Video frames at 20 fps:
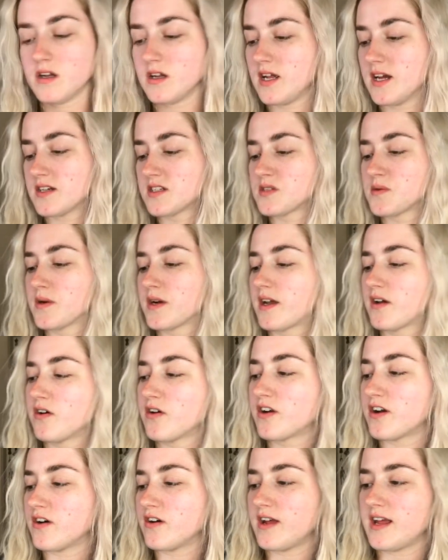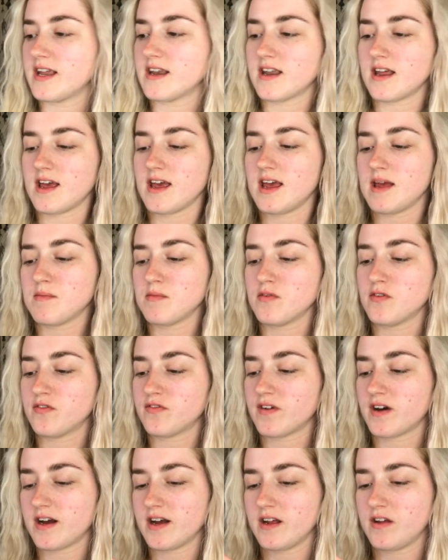Yeah, so I got it in
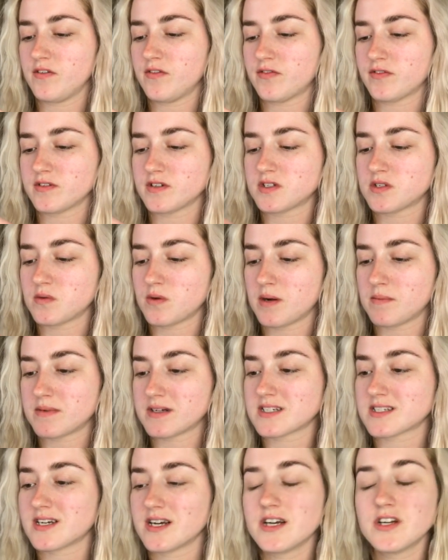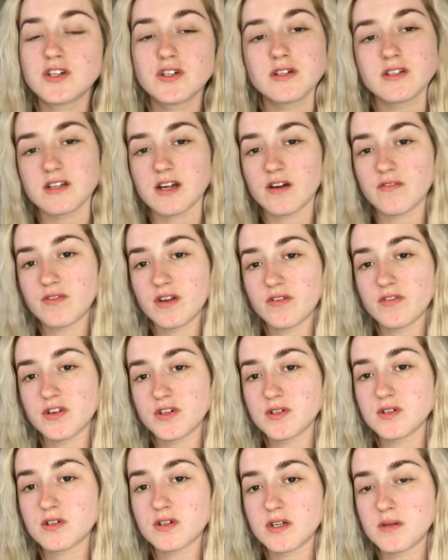M05, so I'm excited to use that. I've never
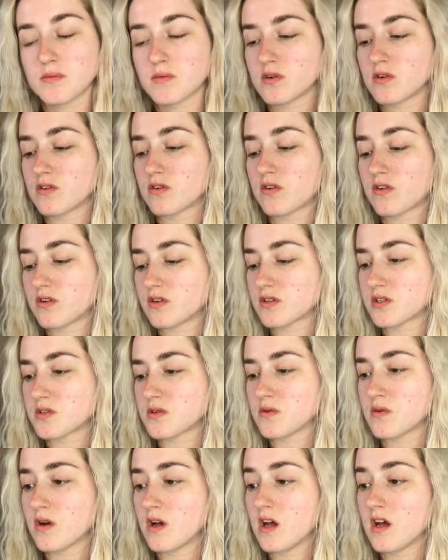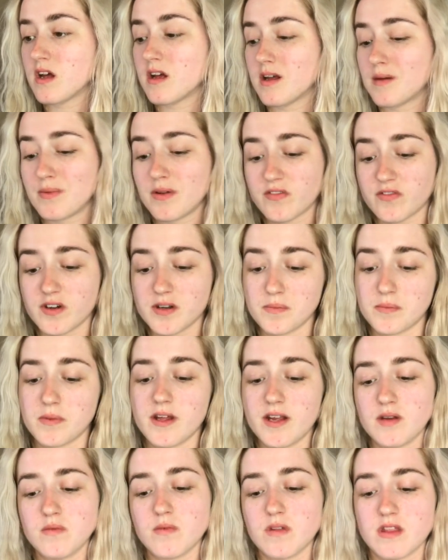used cream contour, so it'll be fun
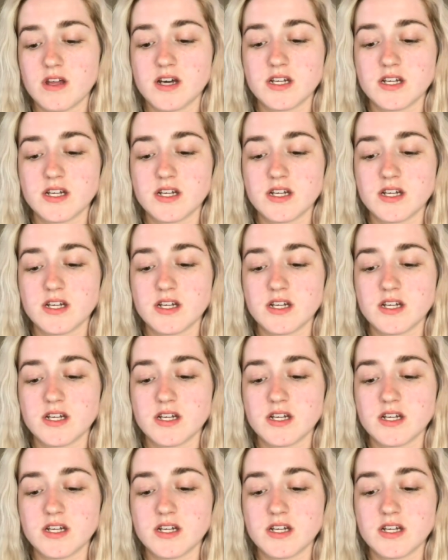playing with